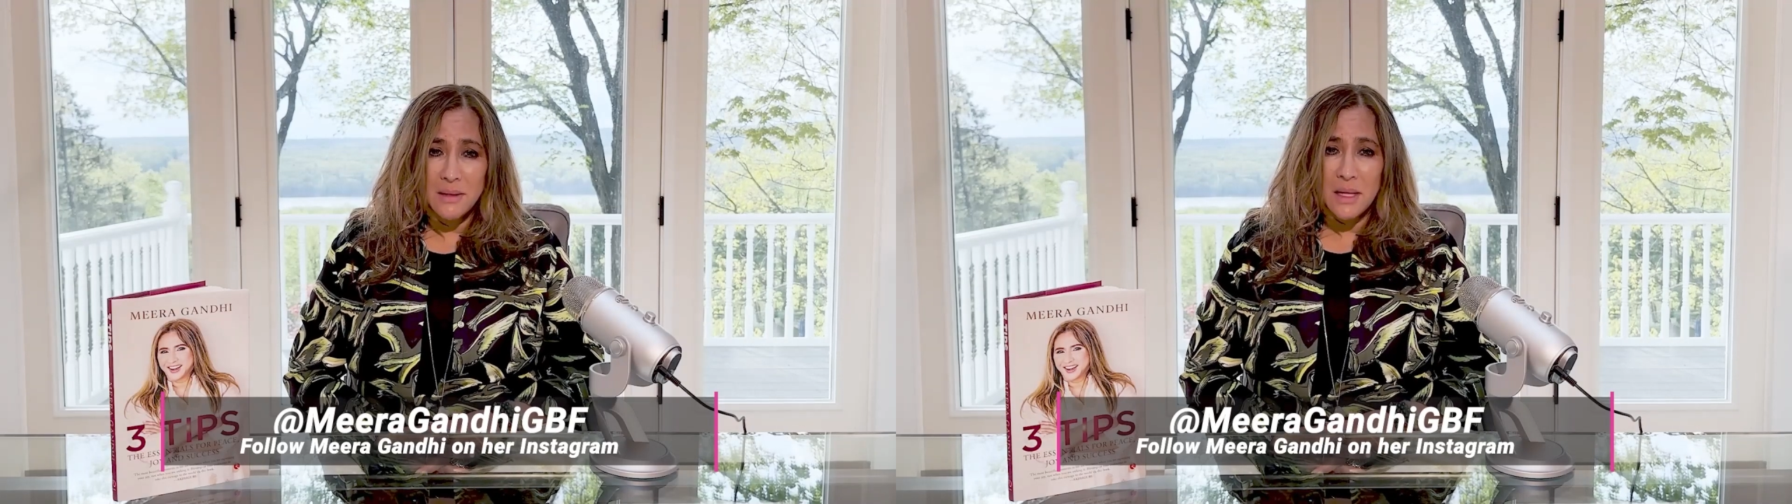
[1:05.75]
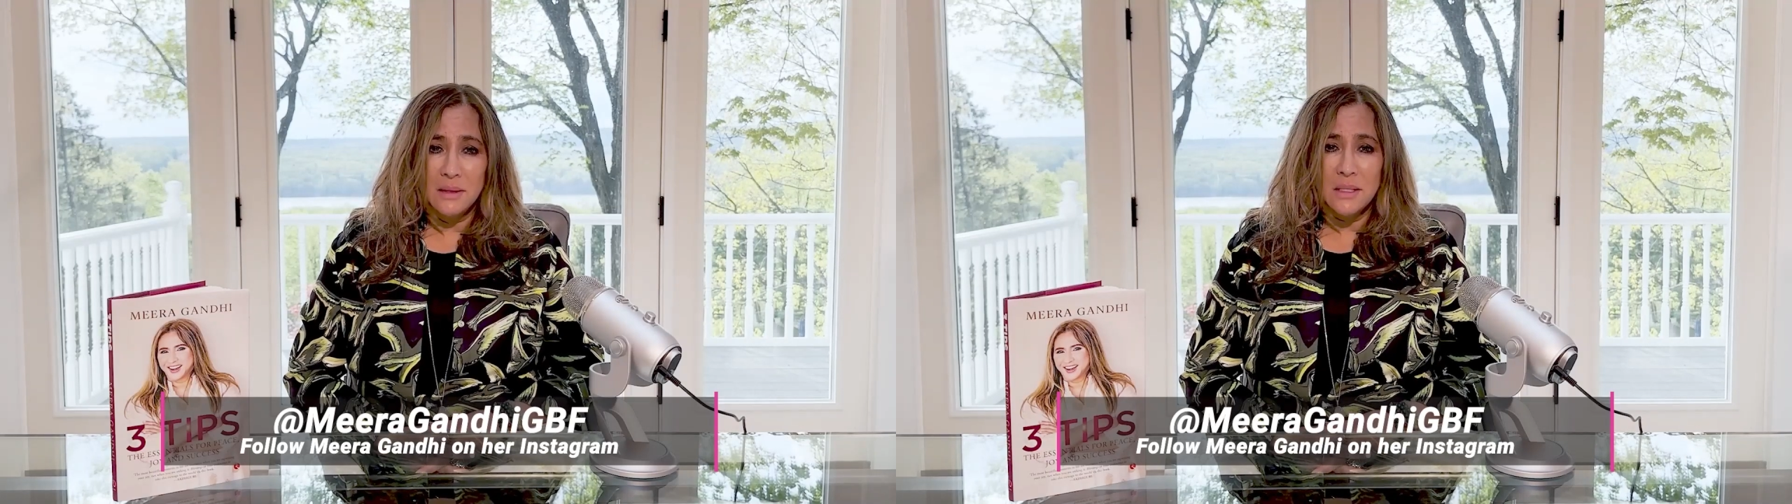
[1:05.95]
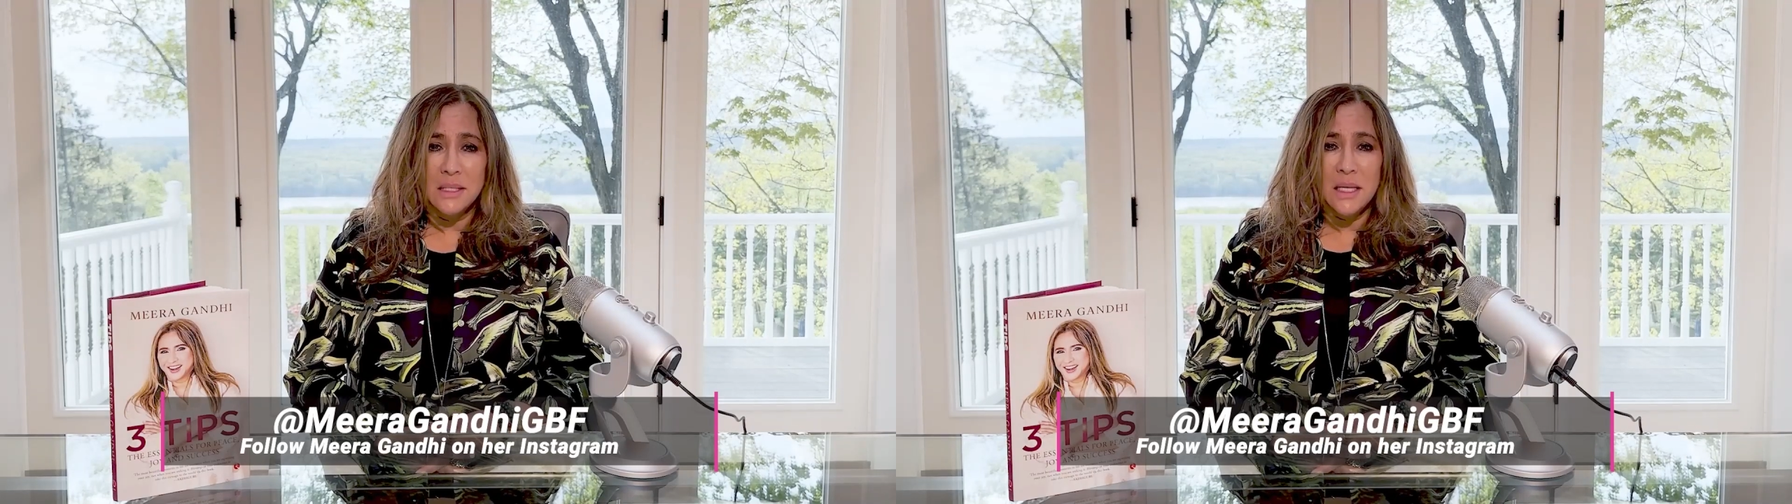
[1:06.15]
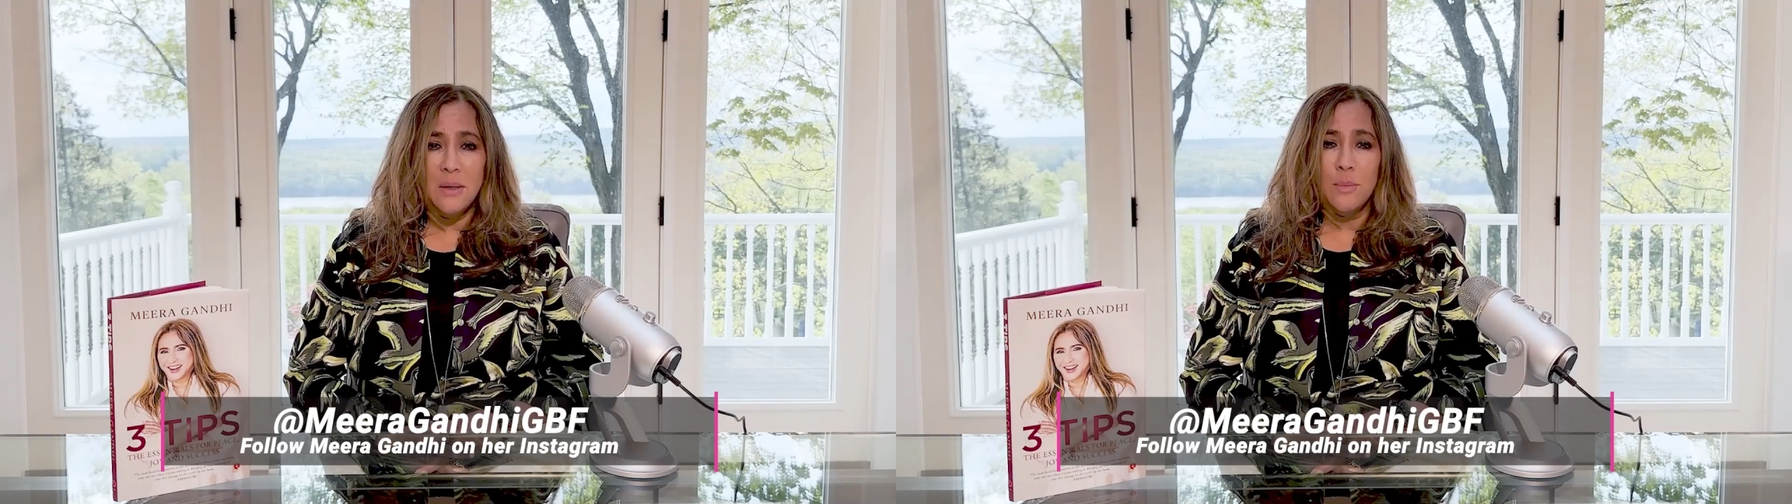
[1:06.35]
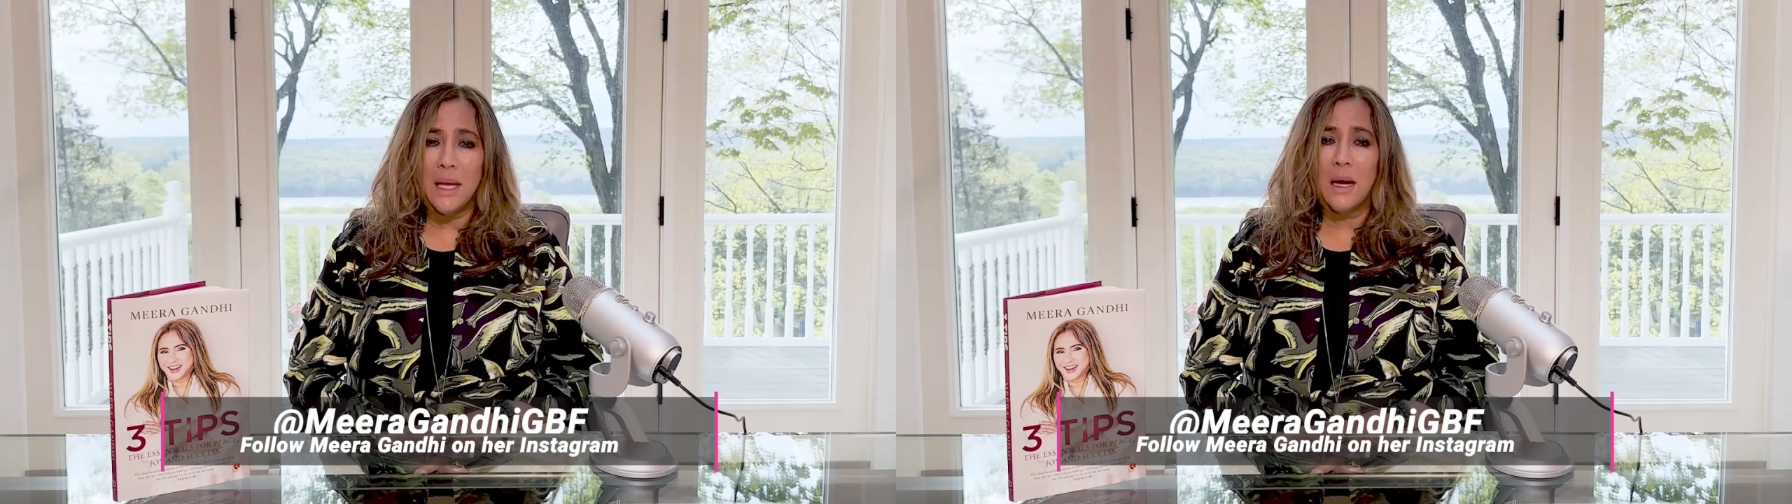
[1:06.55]
that the
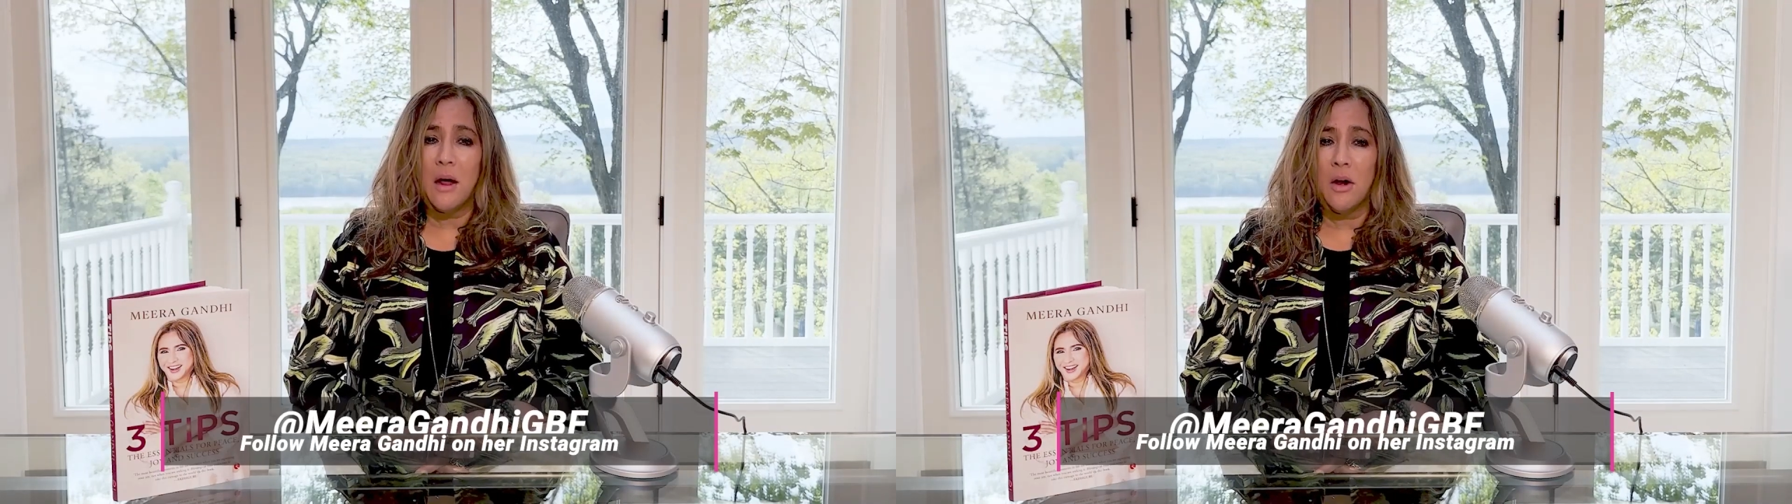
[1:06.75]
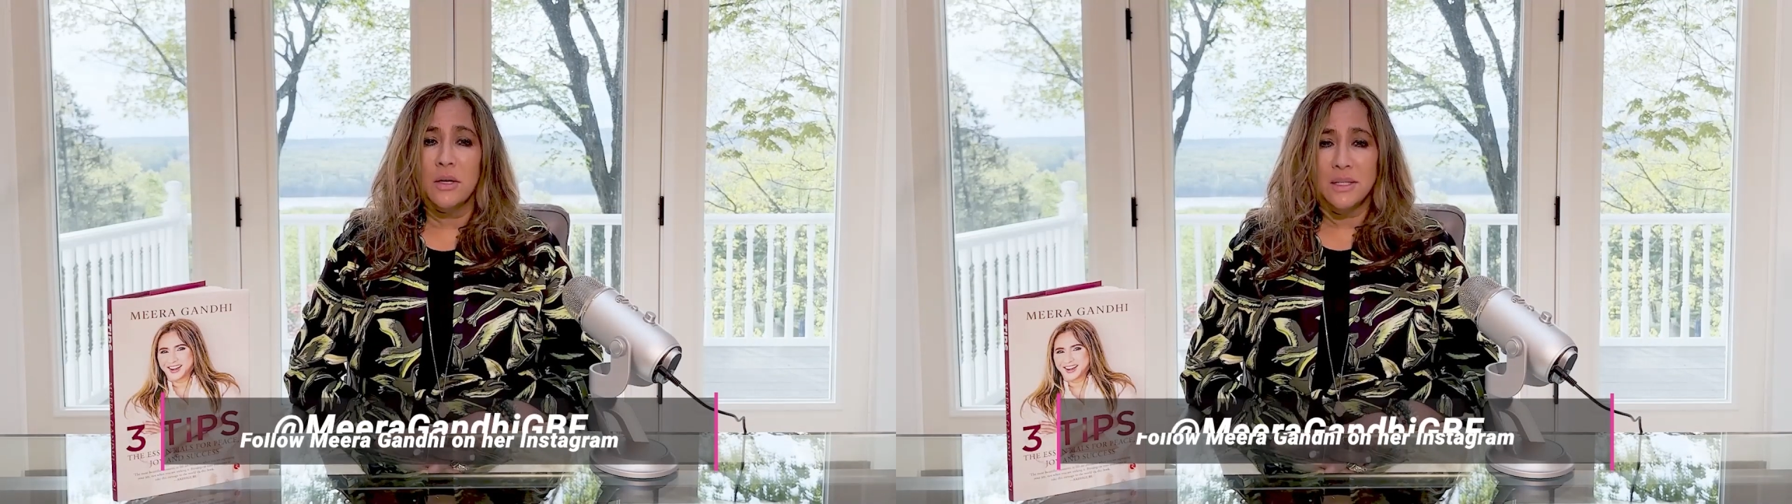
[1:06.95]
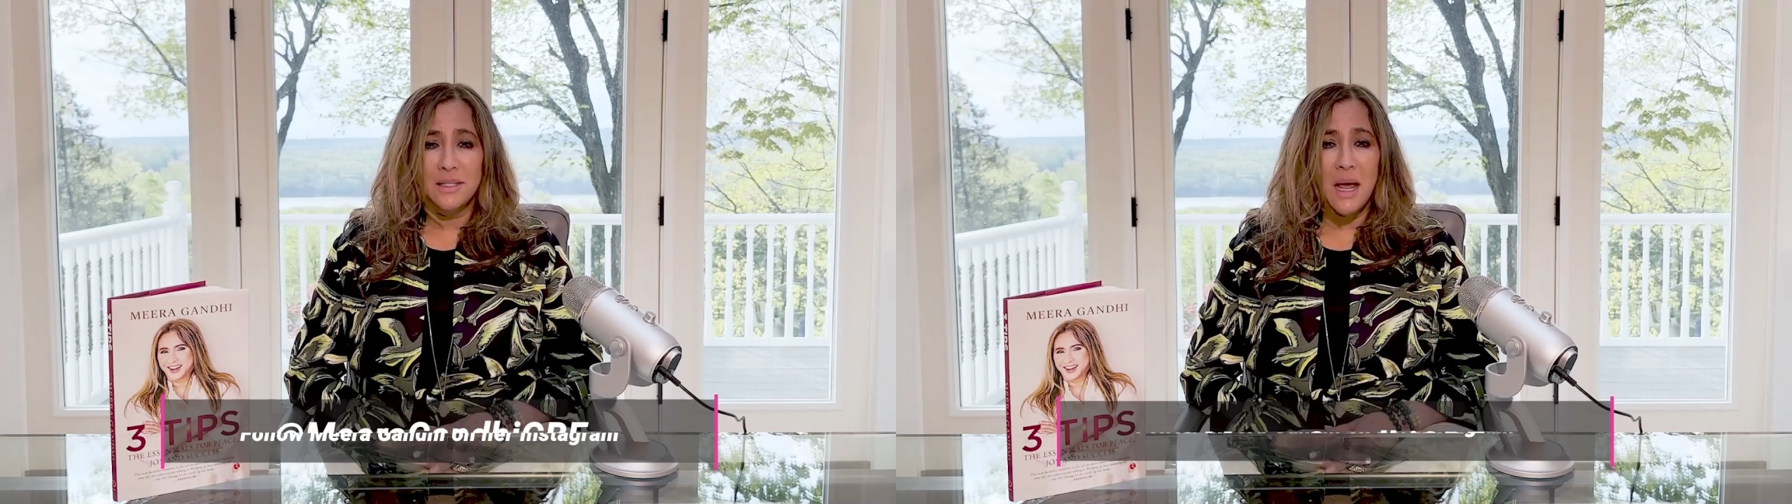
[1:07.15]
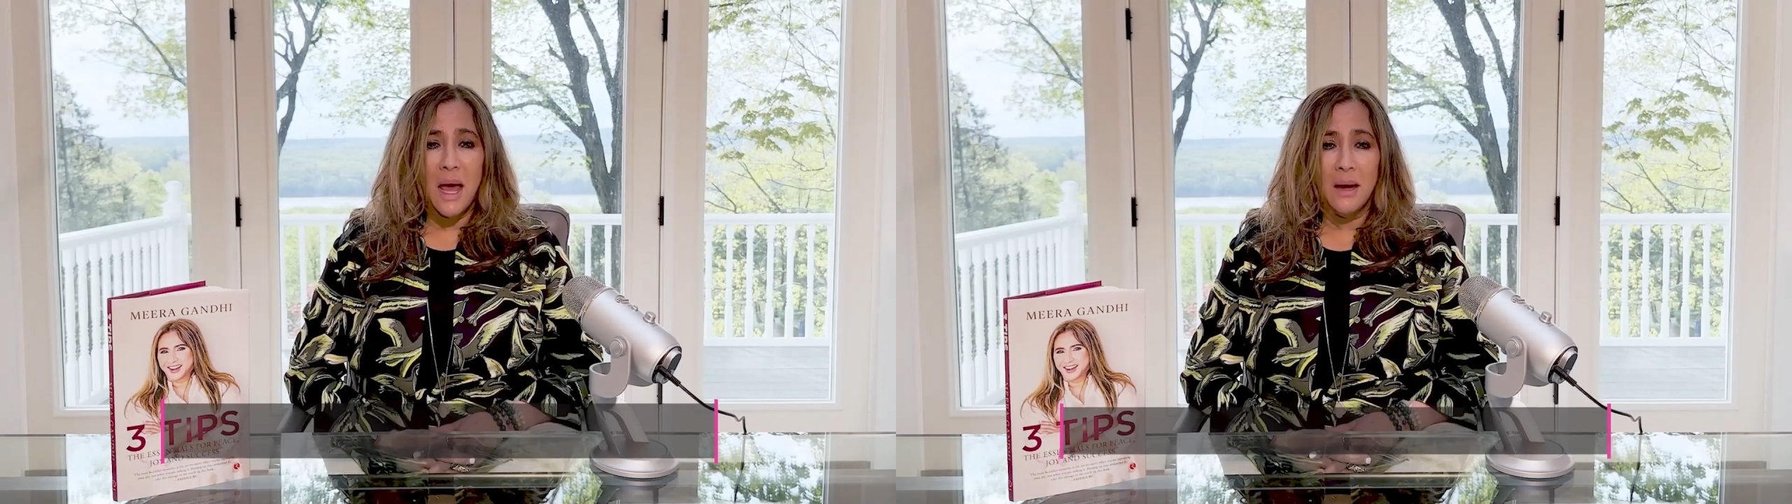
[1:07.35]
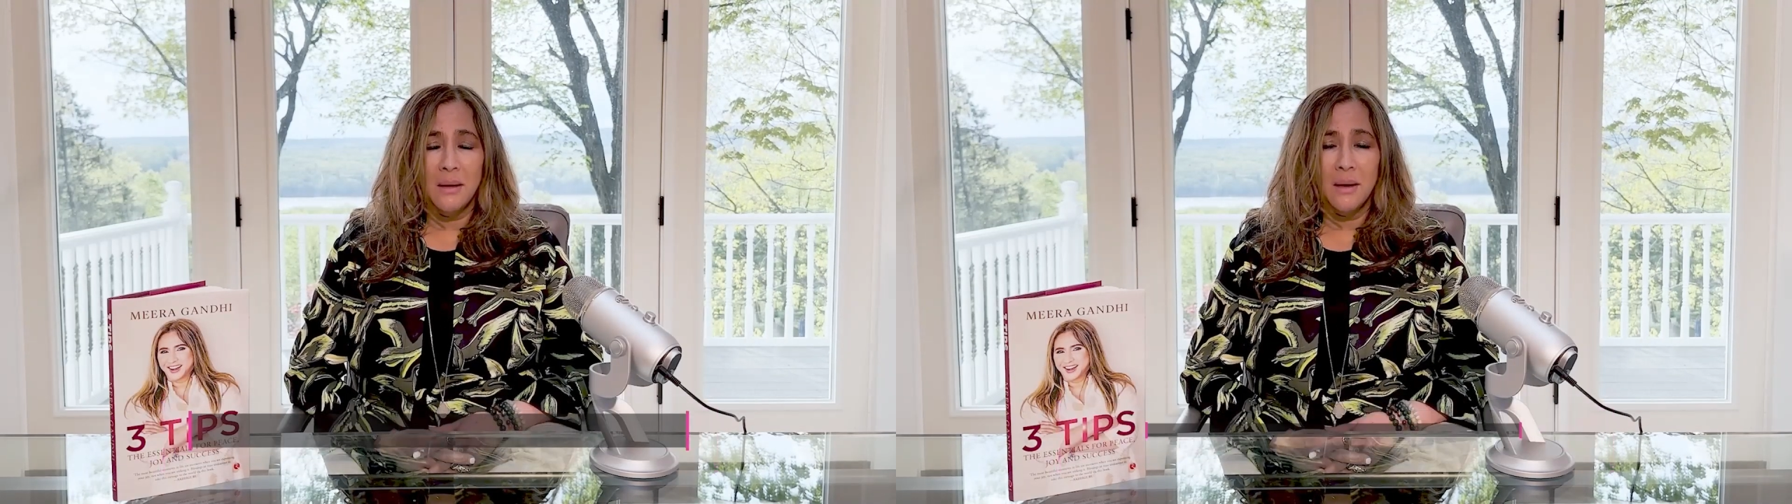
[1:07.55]
team can
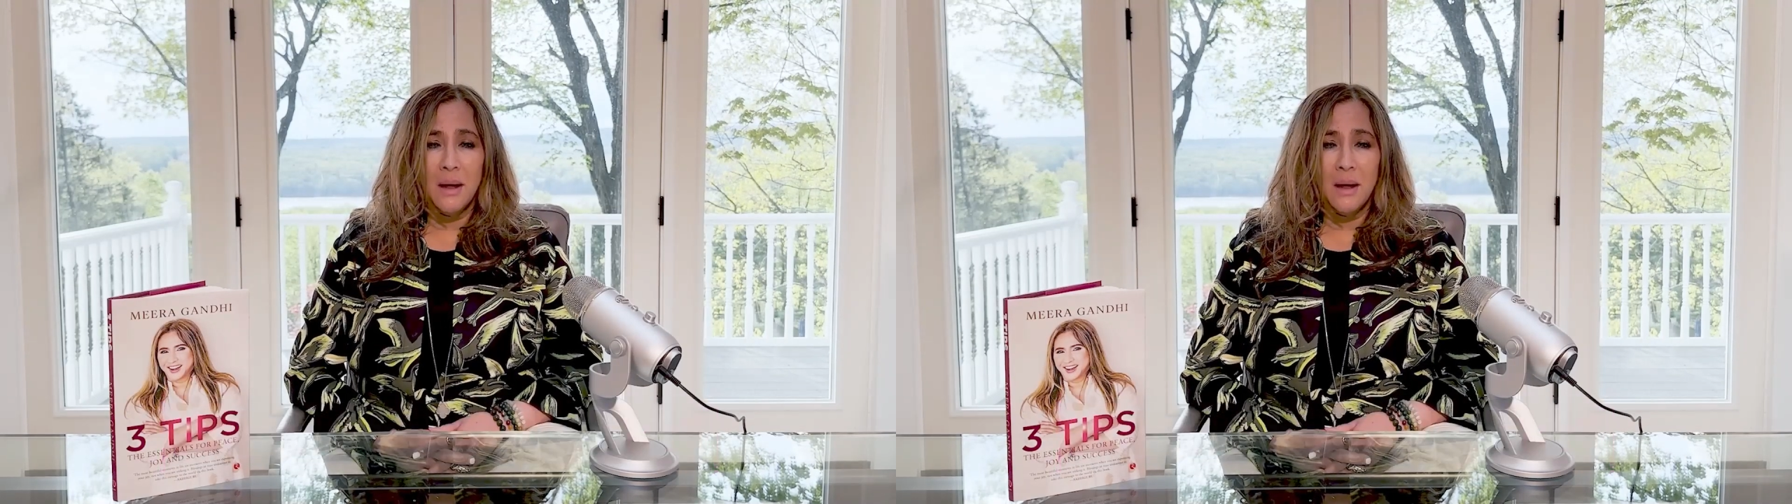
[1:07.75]
understand